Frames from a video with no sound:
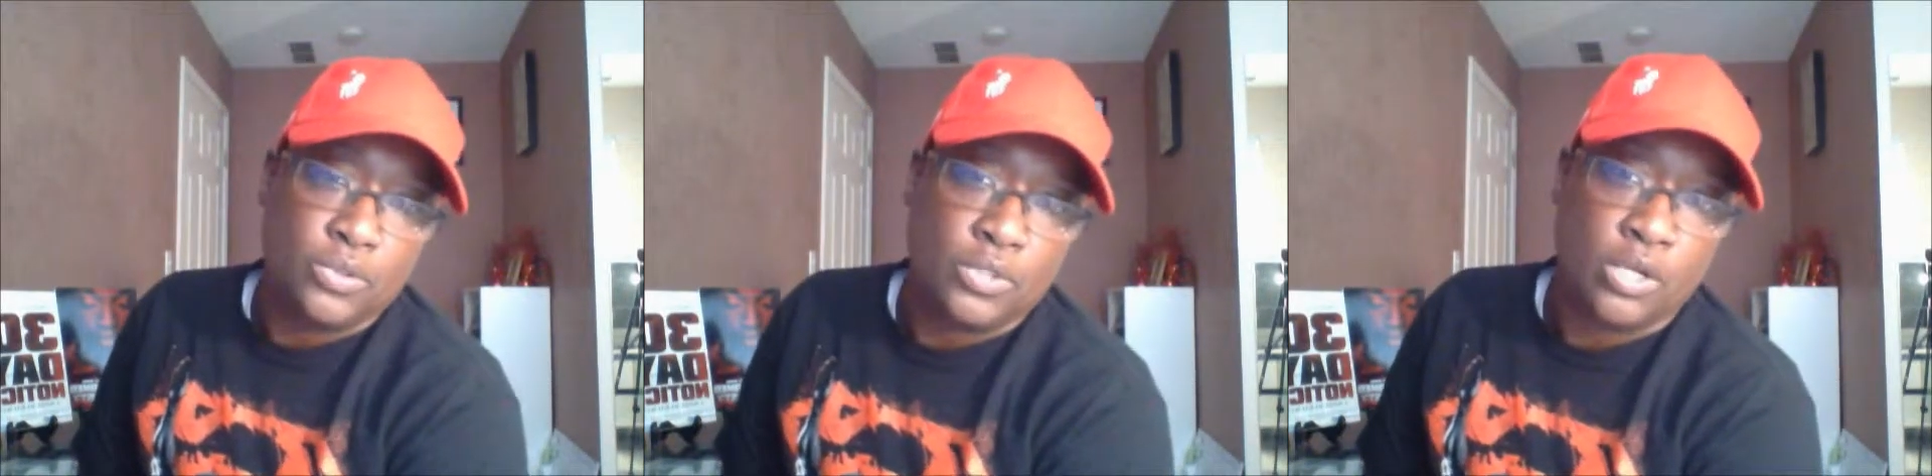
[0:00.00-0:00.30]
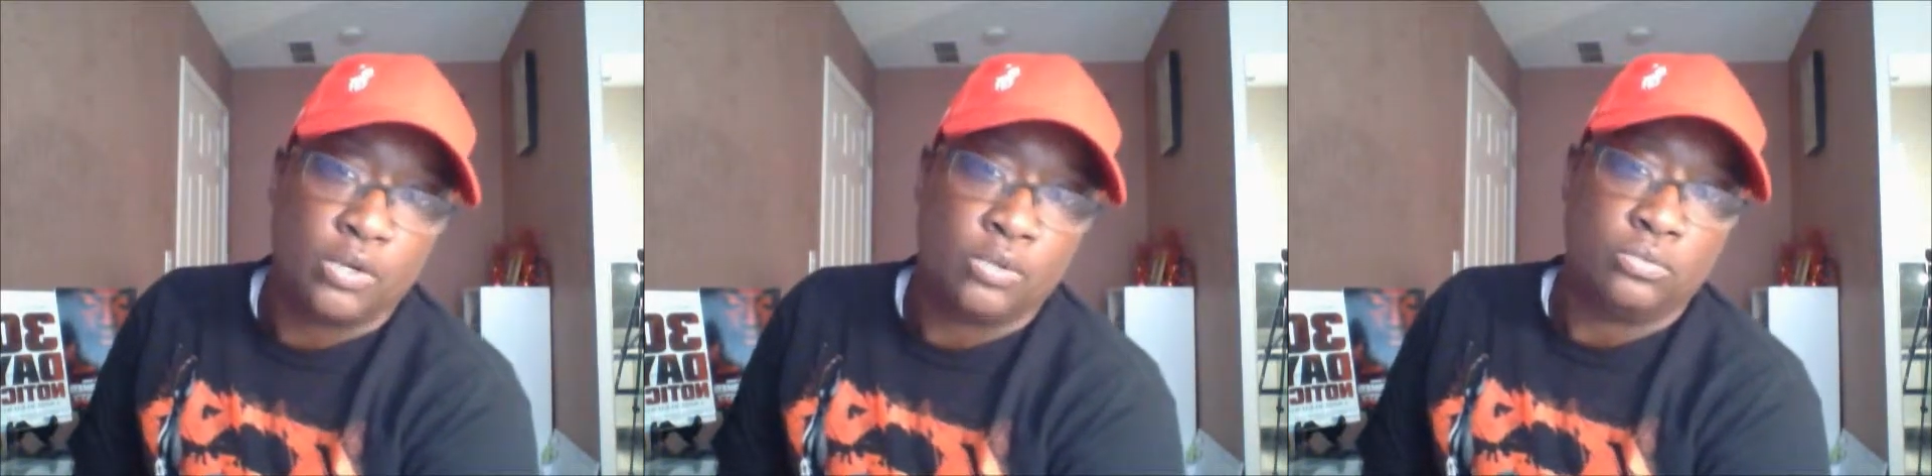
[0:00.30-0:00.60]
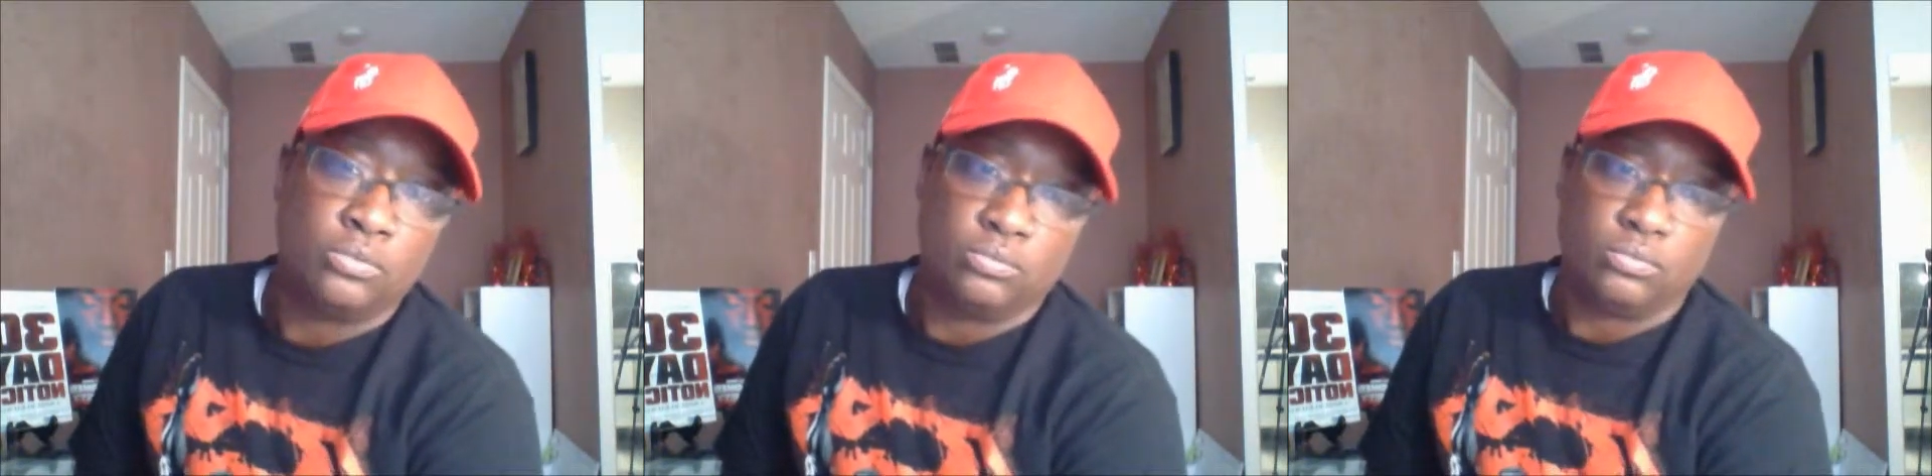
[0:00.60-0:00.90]
you know,
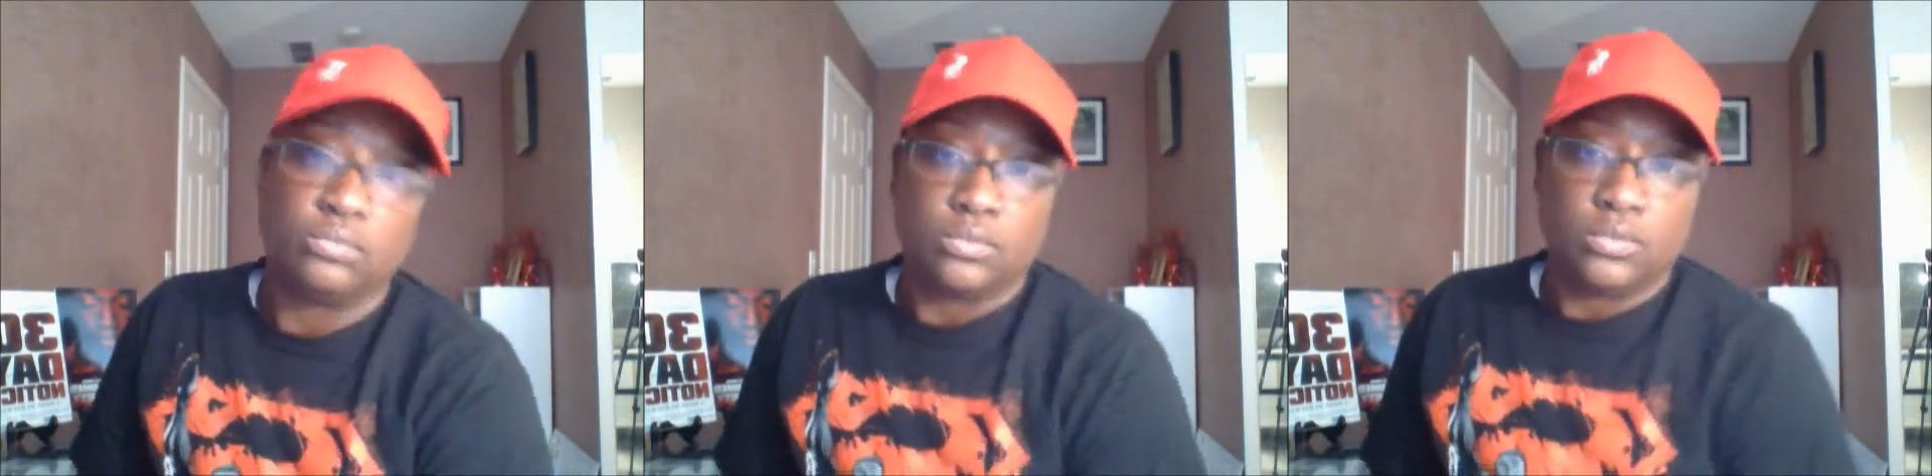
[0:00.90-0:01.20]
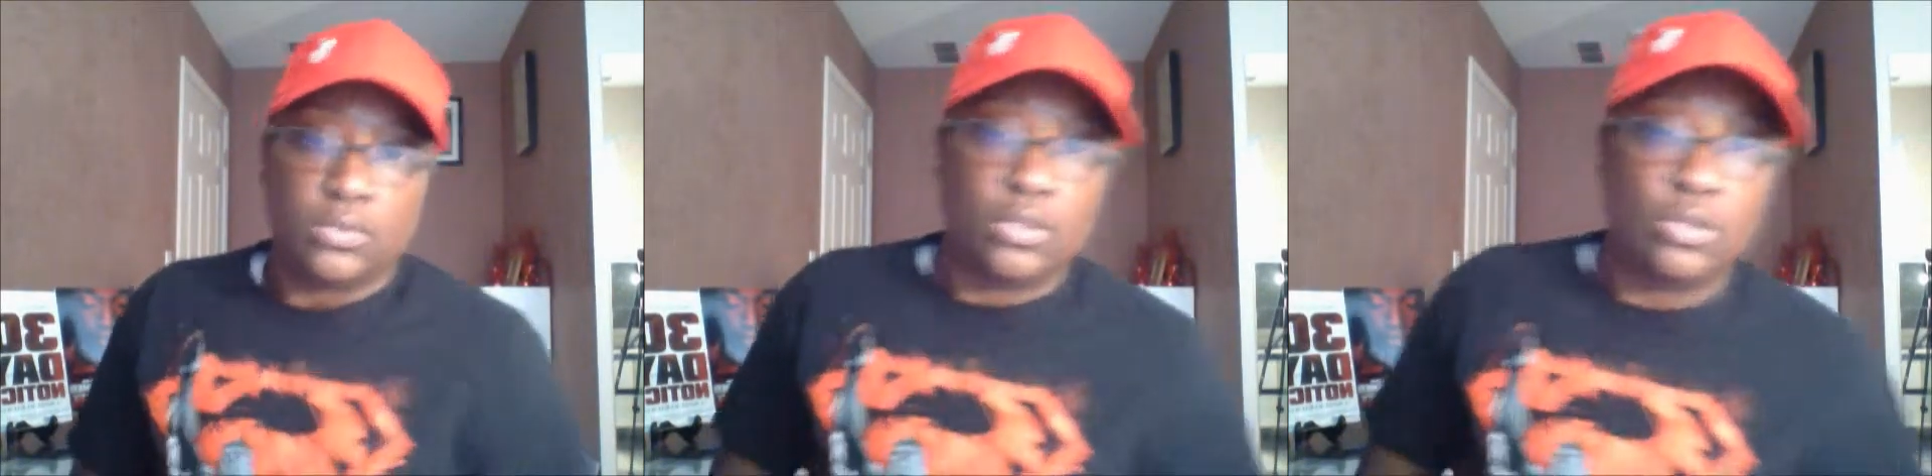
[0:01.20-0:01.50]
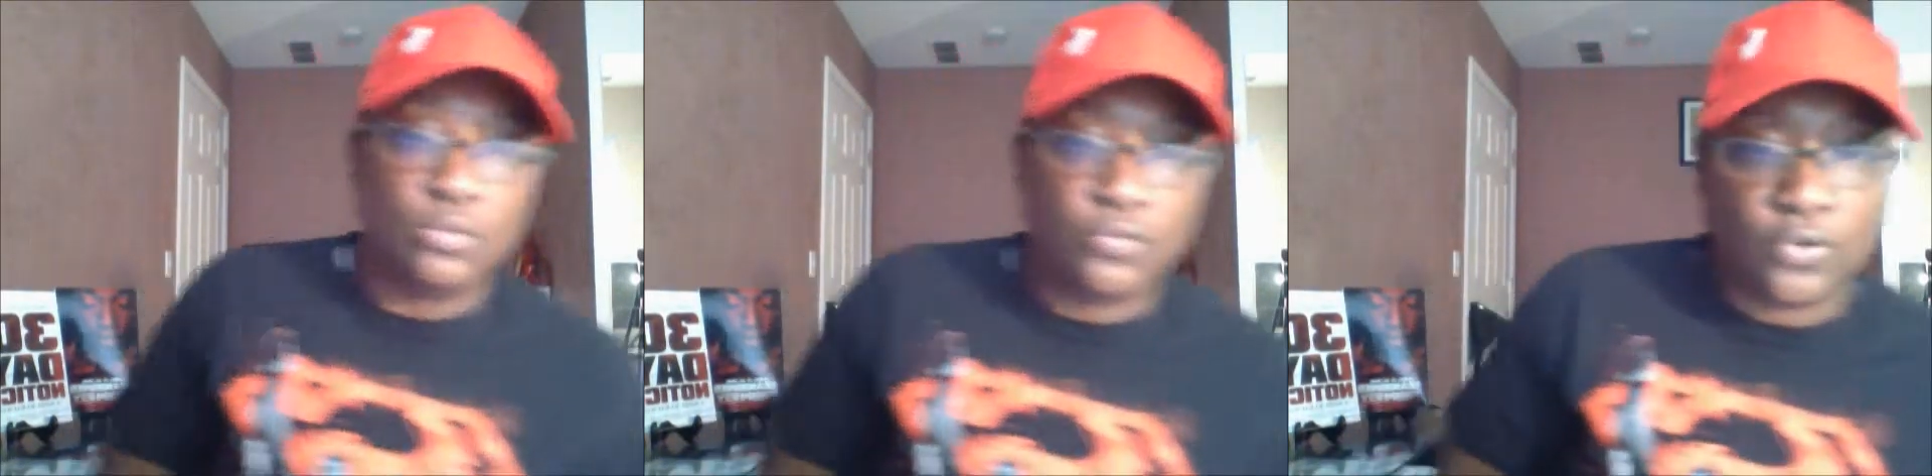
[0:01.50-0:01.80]

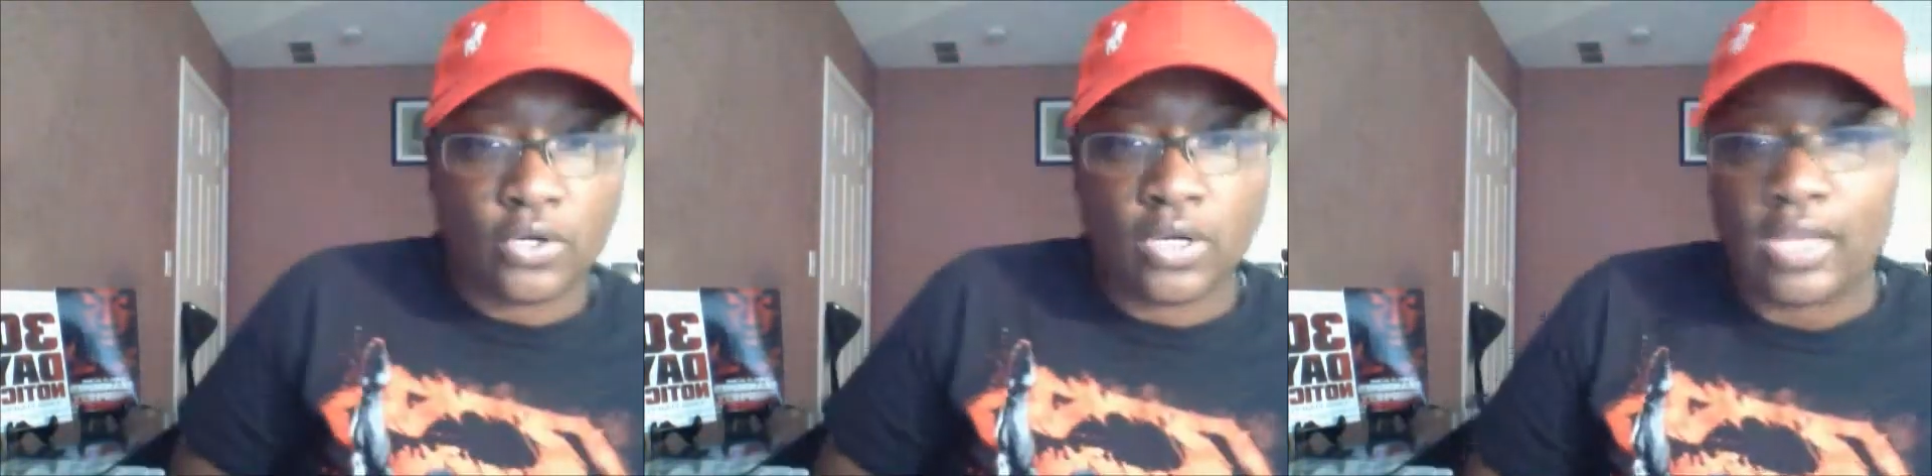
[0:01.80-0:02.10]
who, for a